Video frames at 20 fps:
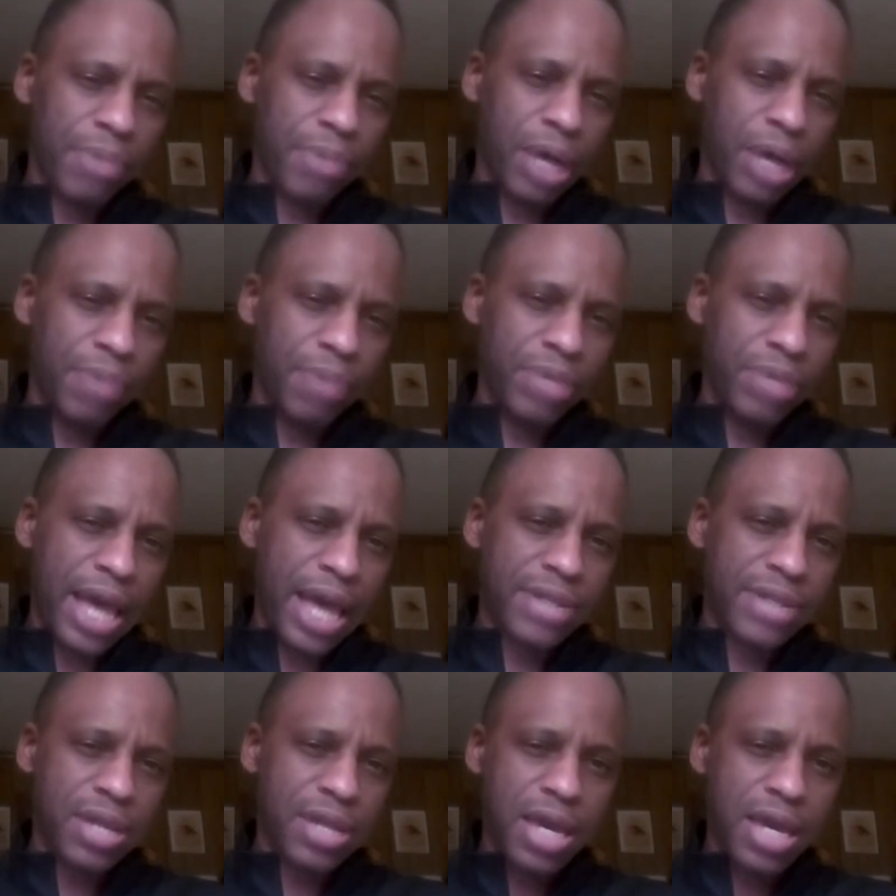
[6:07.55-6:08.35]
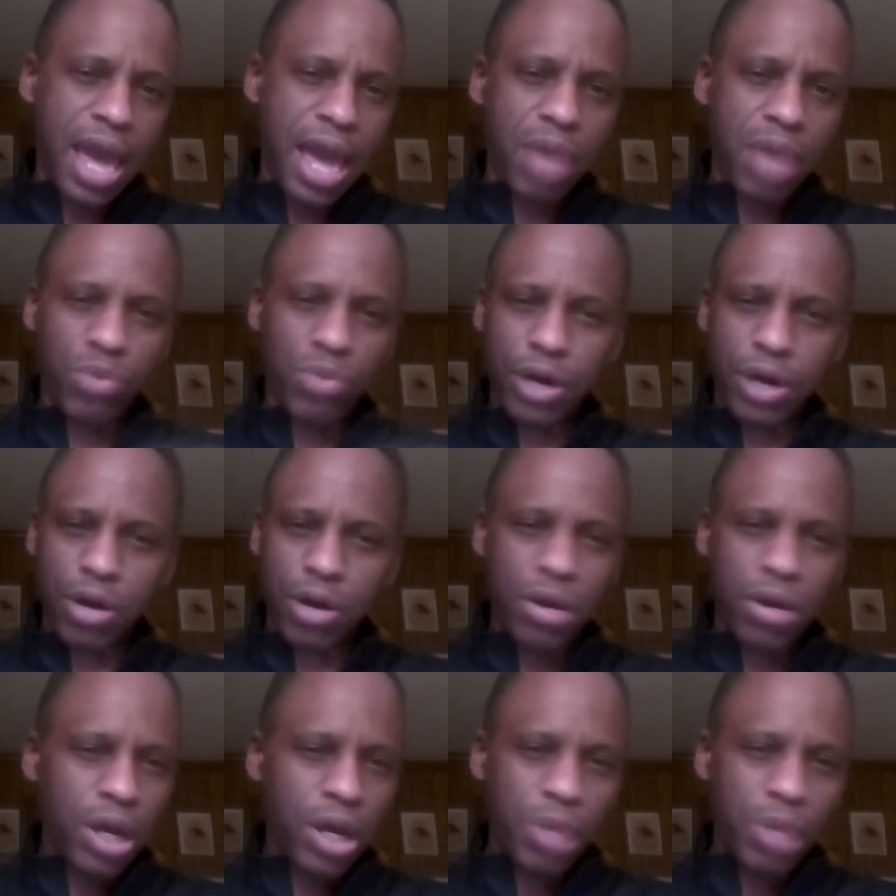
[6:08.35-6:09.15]
I, am I'm guessing game
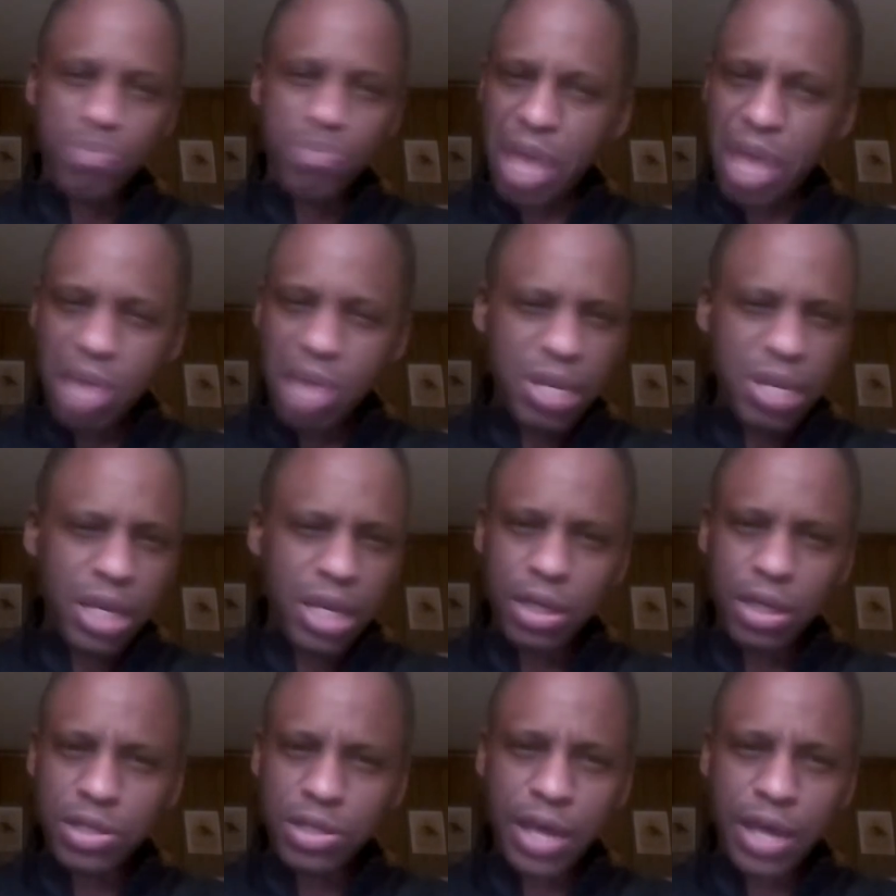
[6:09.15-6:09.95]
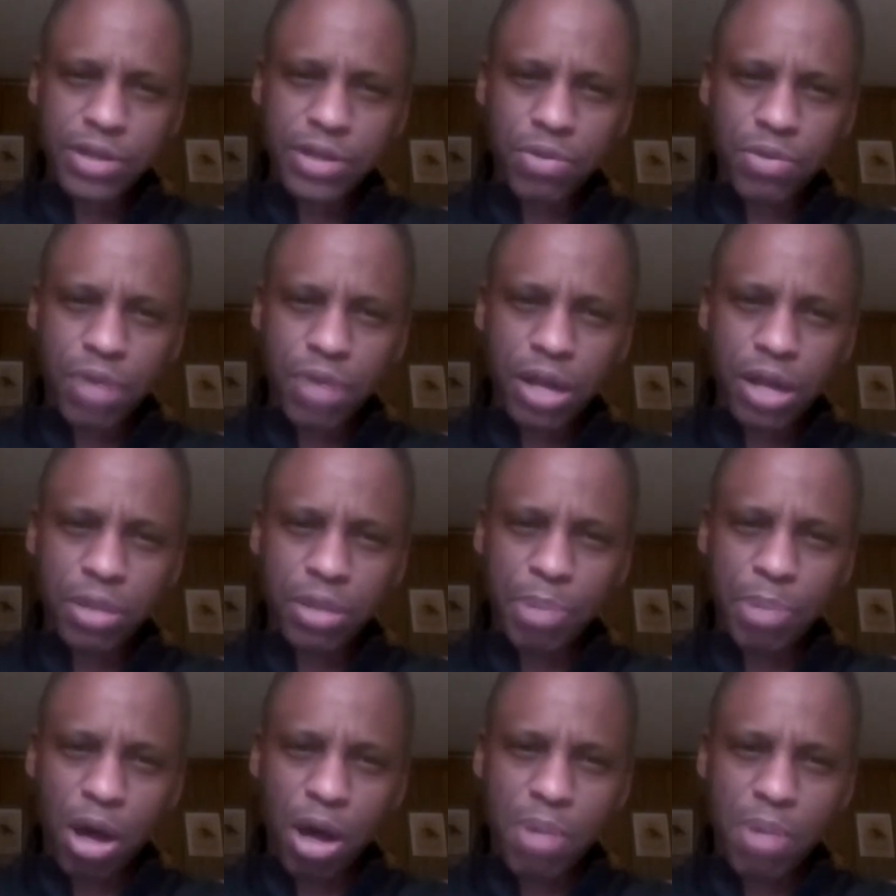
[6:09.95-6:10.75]
winner. Maybe he takes a run at
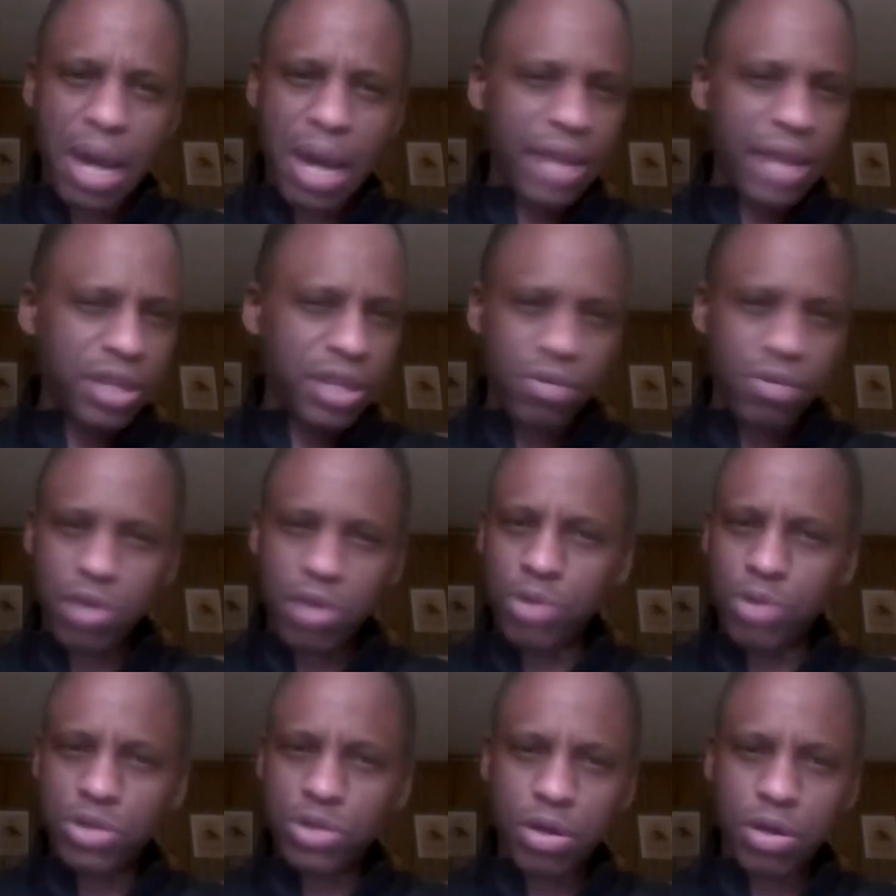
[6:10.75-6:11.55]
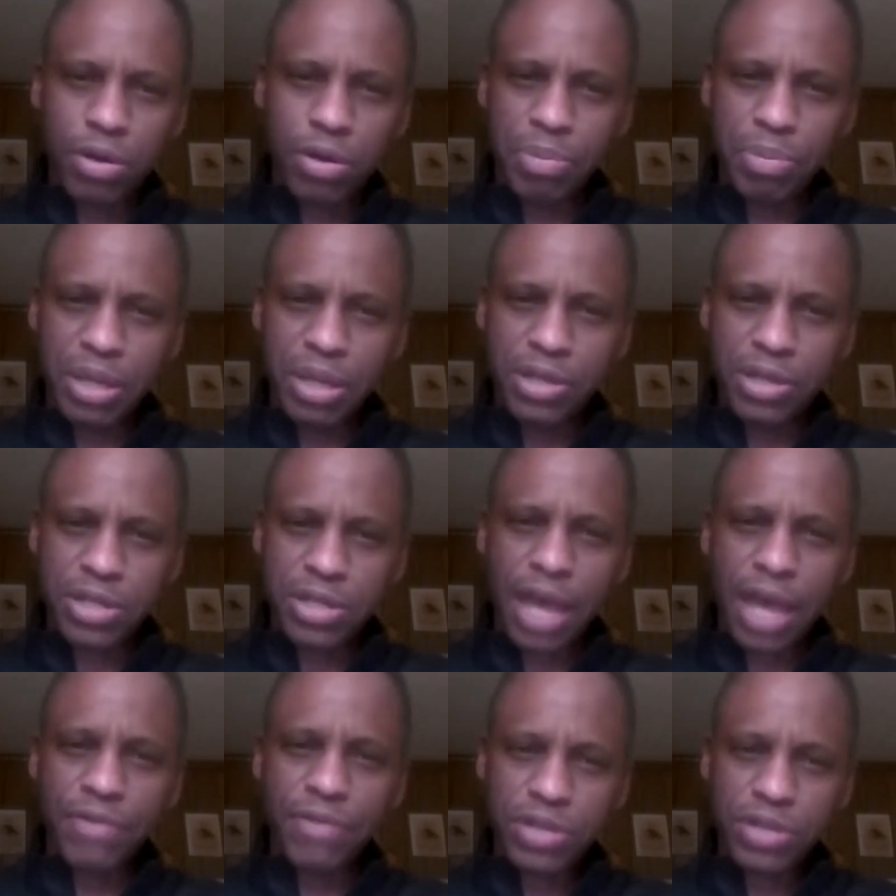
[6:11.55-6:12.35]
the Belmont. I think Roadster, it's
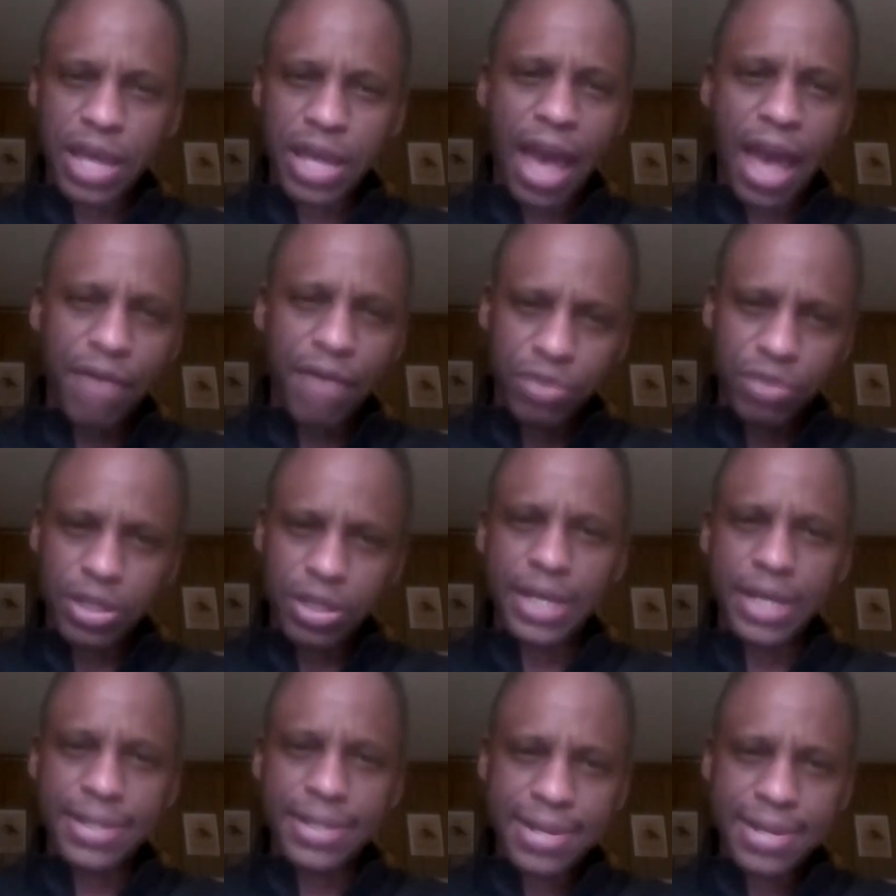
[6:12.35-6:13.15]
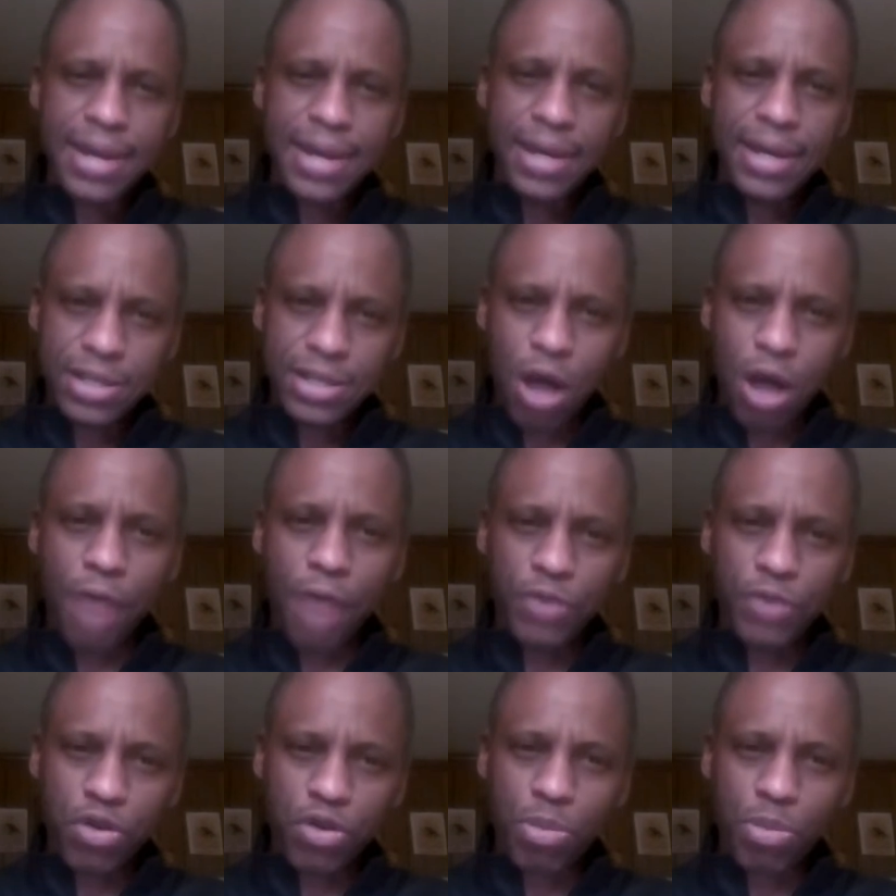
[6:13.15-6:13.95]
safe to say after this, is
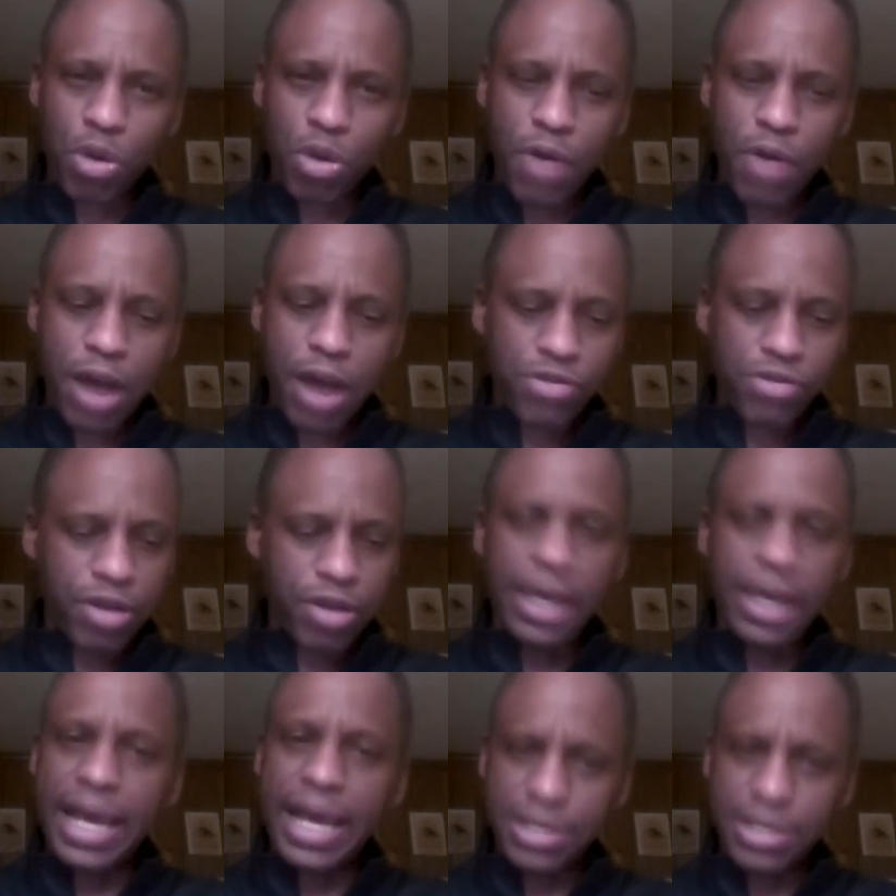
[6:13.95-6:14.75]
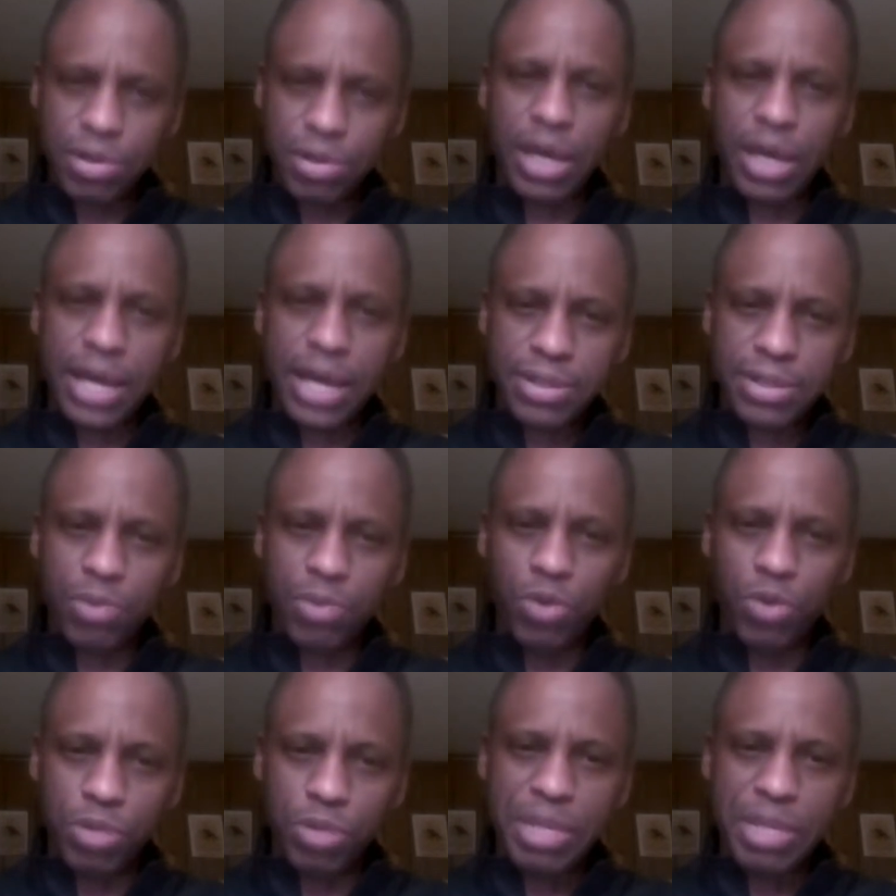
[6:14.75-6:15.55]
off the Triple Crown trail, as as
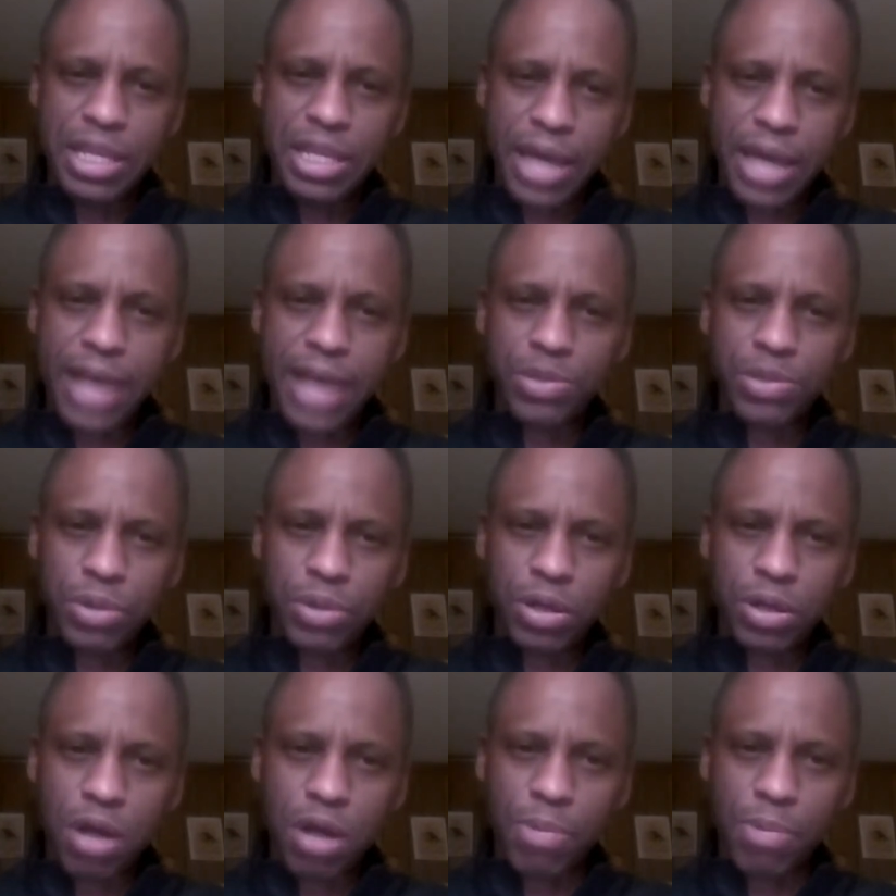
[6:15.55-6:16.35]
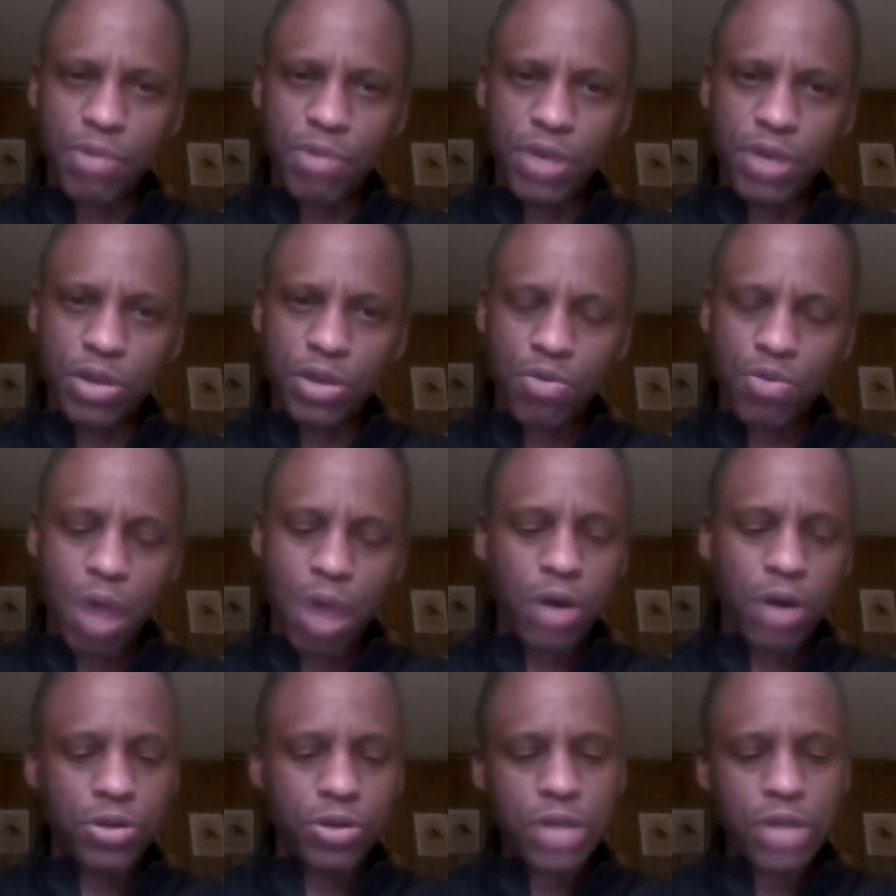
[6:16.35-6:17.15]
would be the case with a number of other
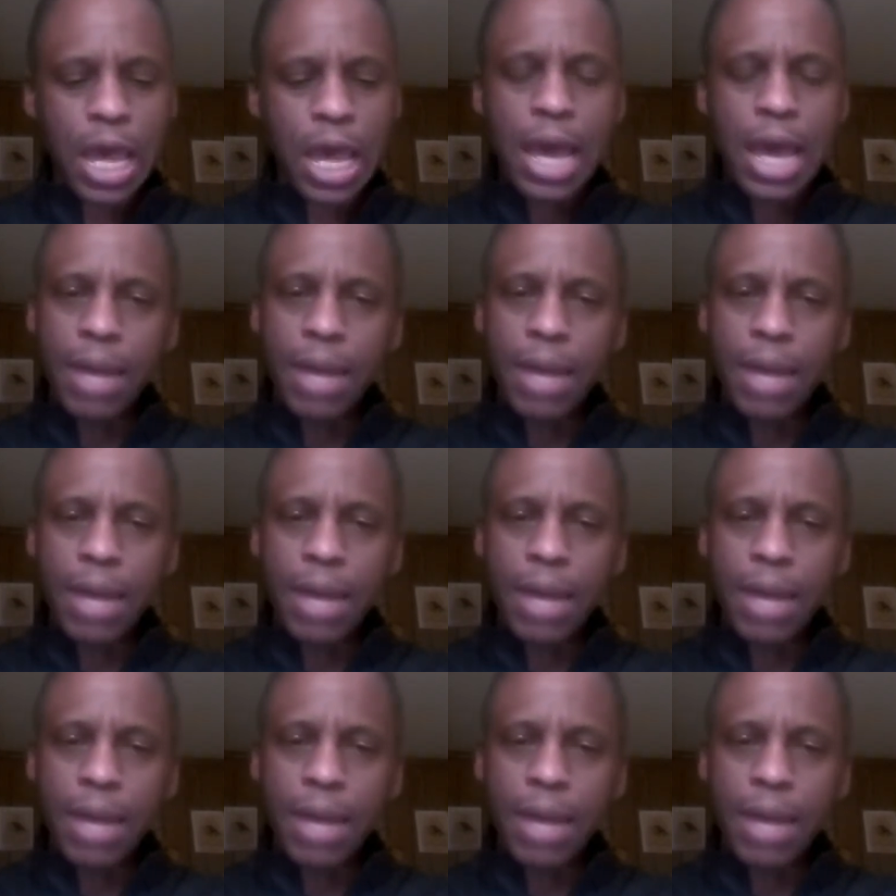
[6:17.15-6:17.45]
runners.